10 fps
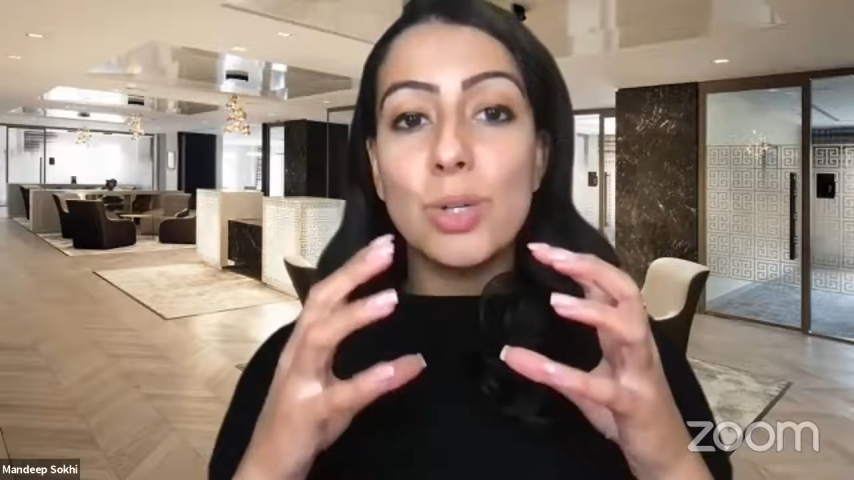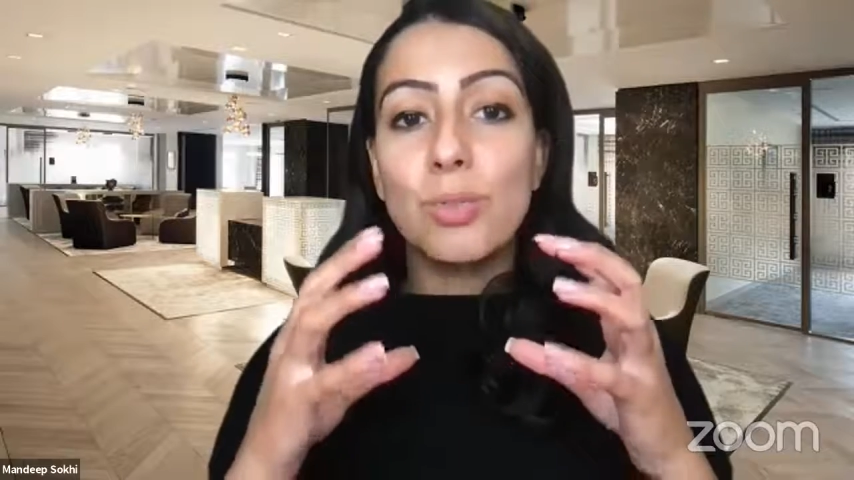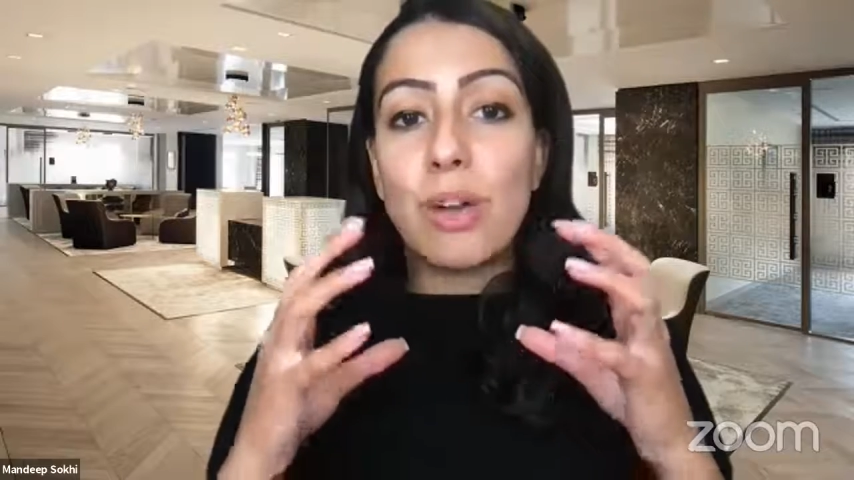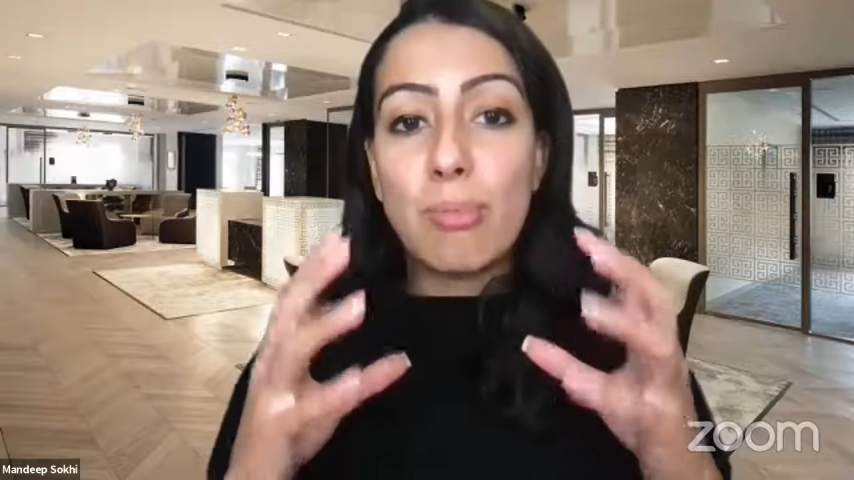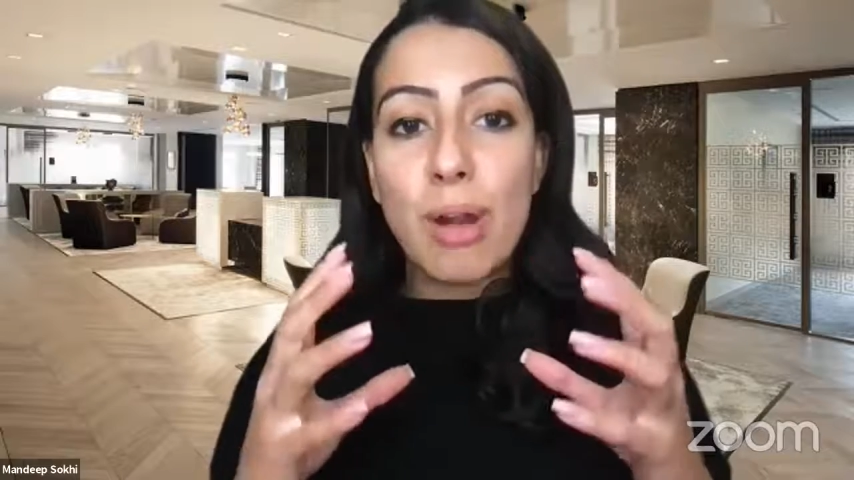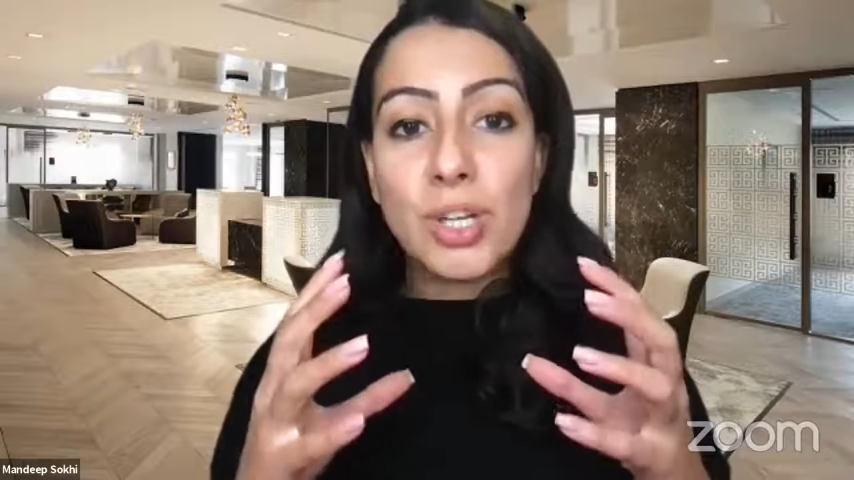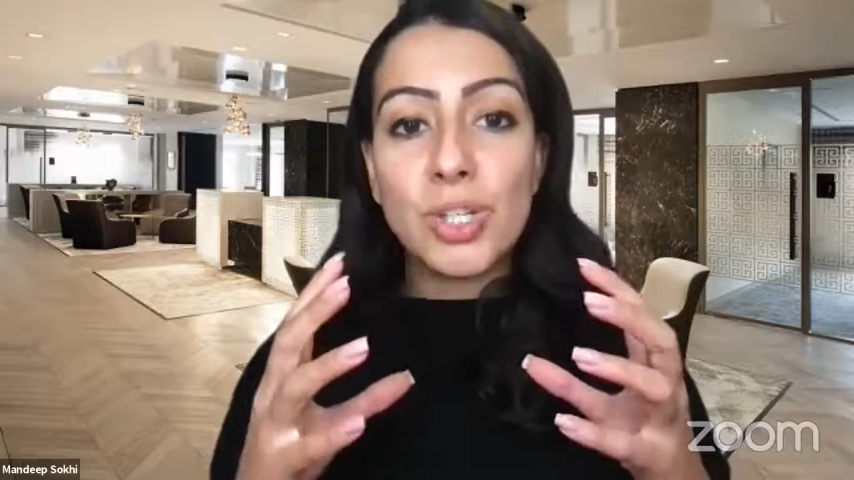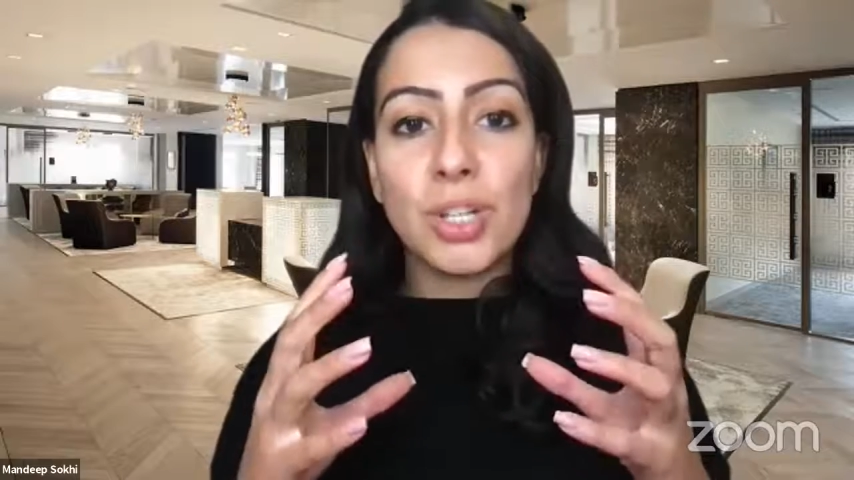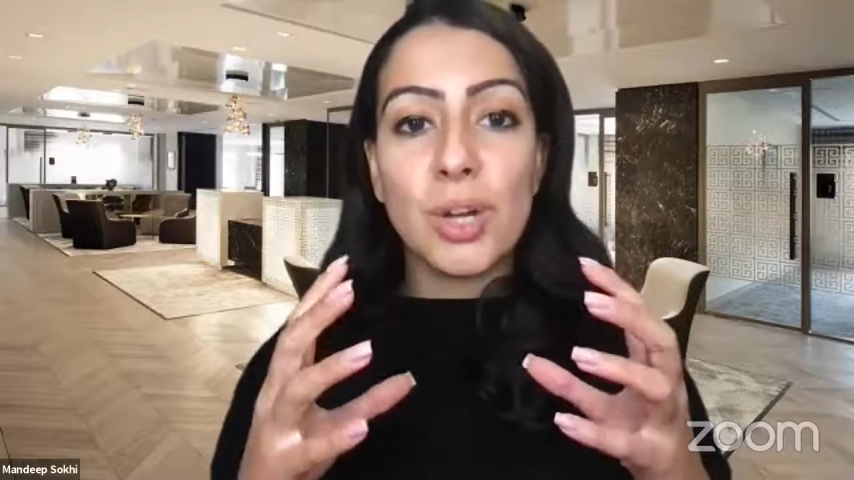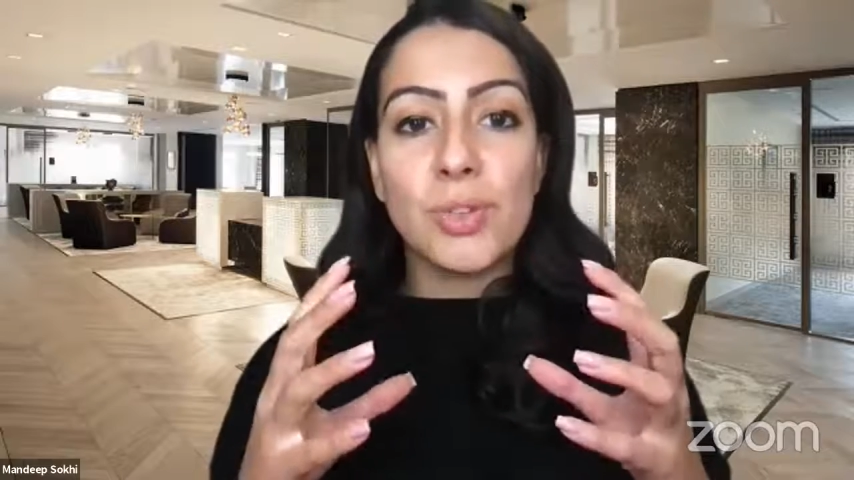your
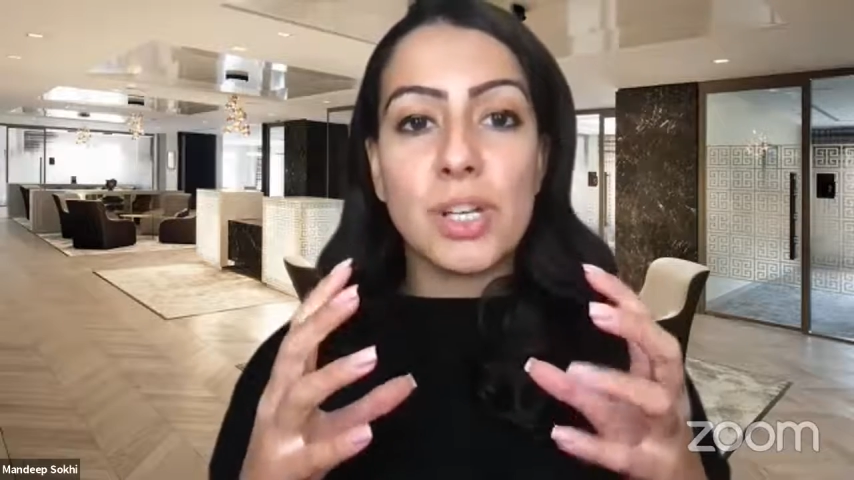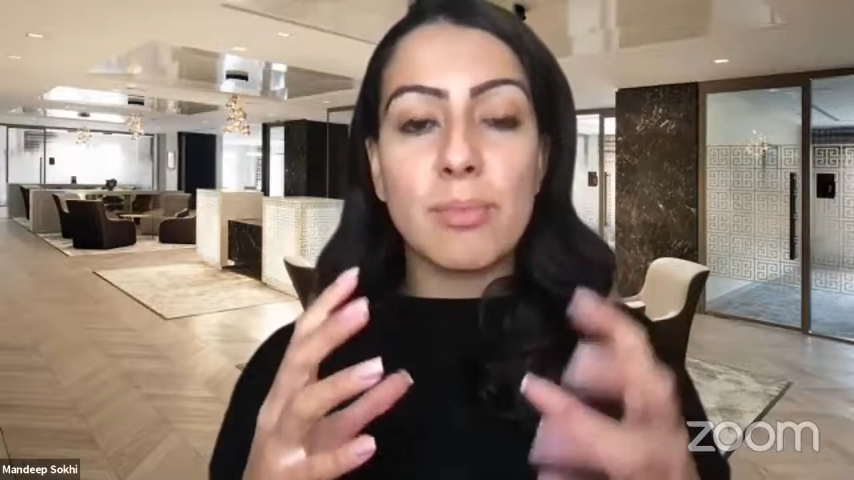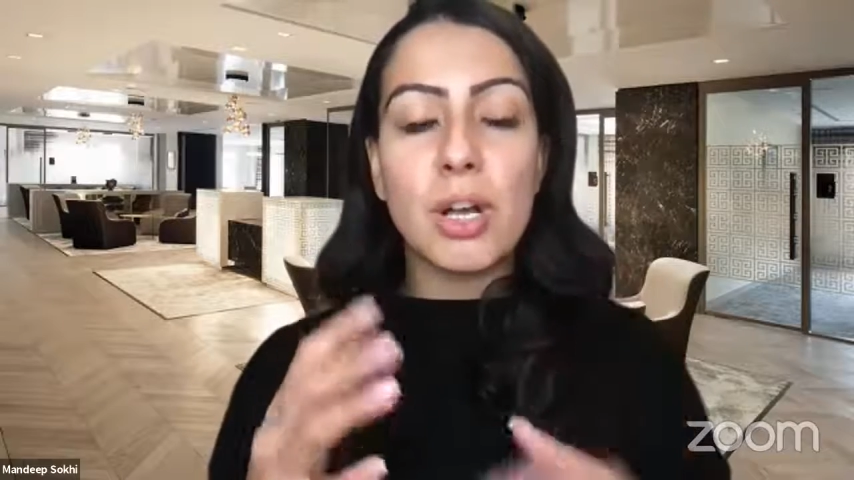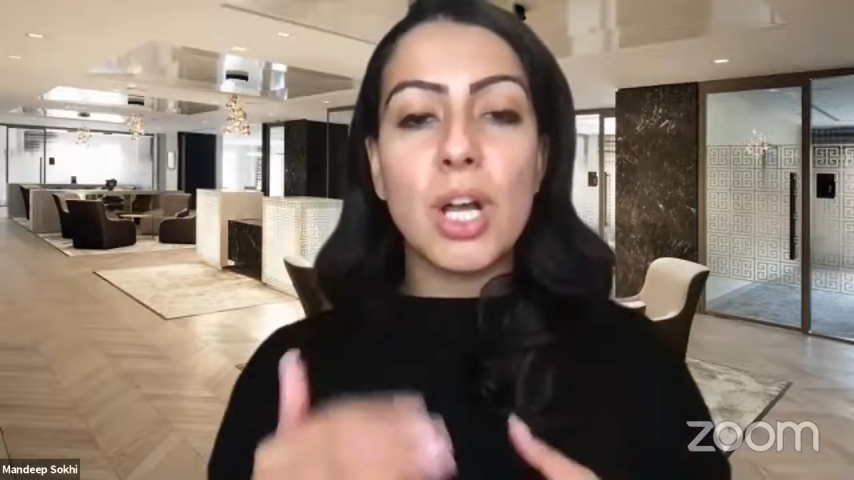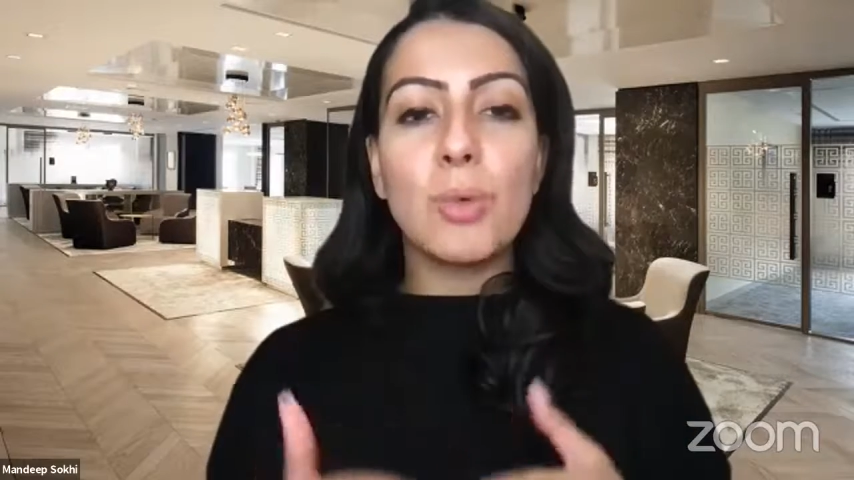vibration goes up,